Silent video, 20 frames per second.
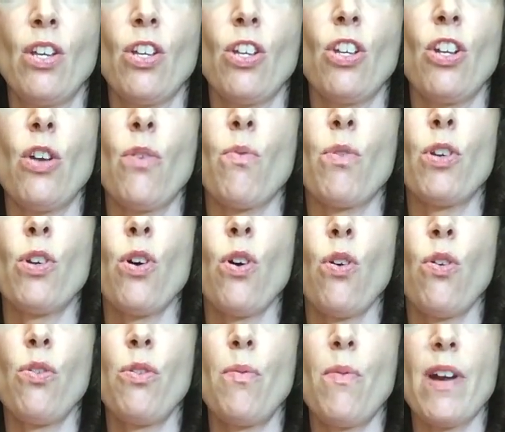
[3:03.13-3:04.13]
You don't want to
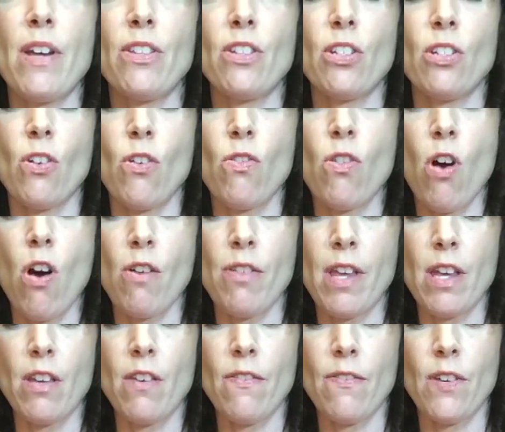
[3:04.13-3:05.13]
hold the breath so long
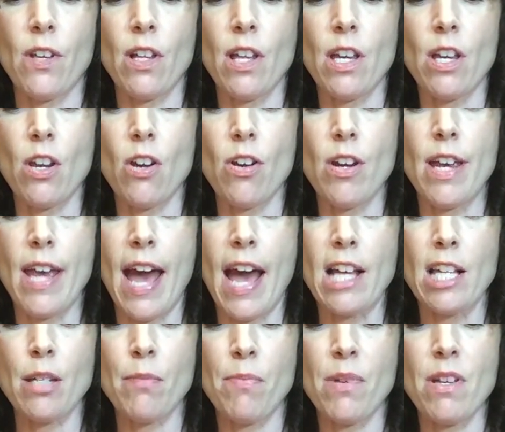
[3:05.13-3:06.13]
that you feel like you're
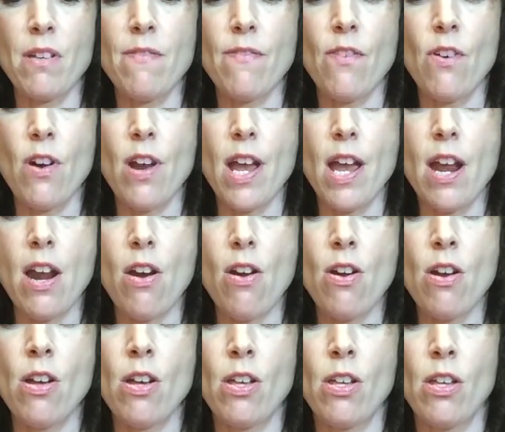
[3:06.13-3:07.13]
gasping for
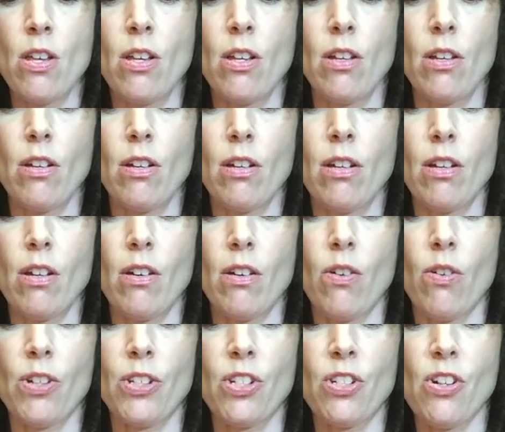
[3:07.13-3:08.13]
air
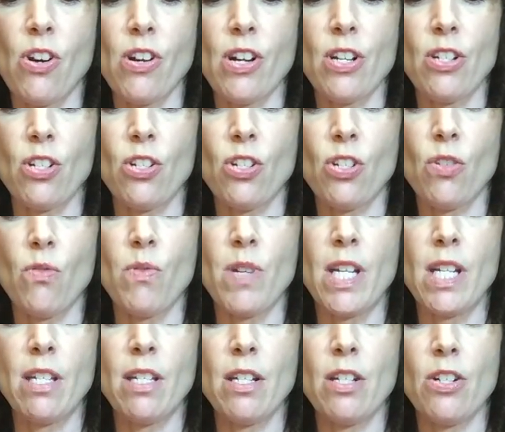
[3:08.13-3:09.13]
or it's starting to
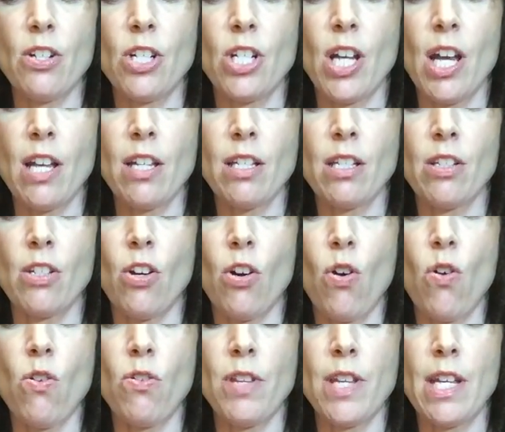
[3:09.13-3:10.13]
squeeze in your chest. You're
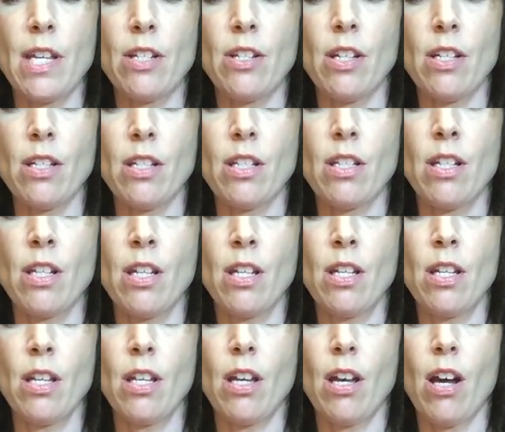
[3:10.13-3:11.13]
holding a just
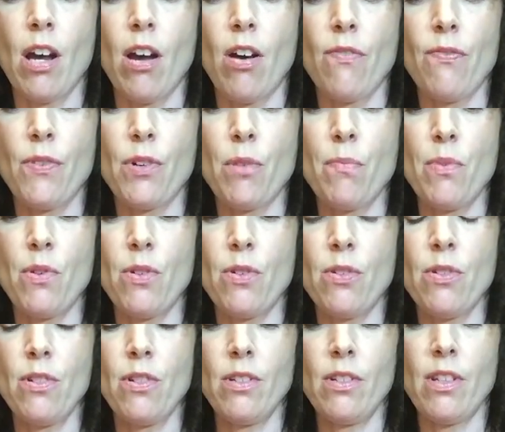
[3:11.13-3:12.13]

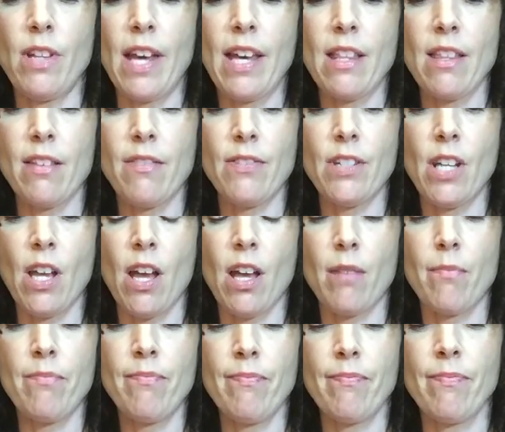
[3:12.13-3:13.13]
comfortable length of
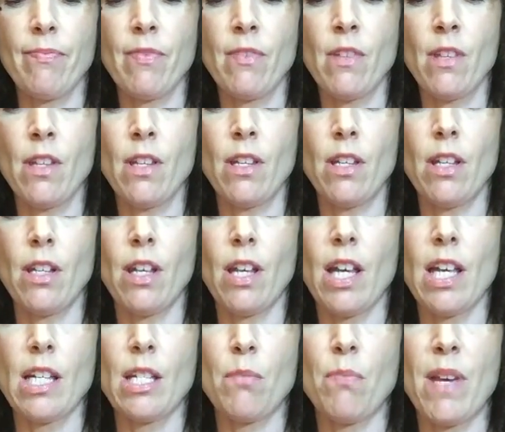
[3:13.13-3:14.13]
time.
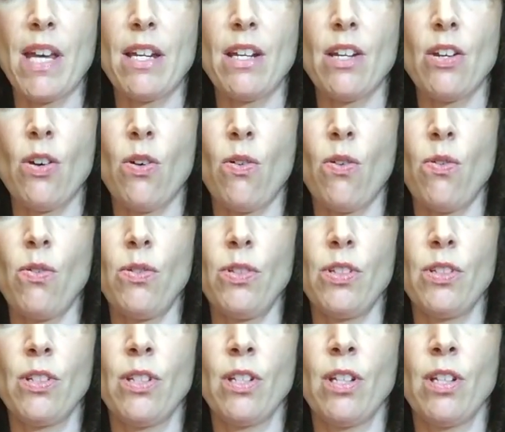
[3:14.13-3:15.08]
Expand and hold.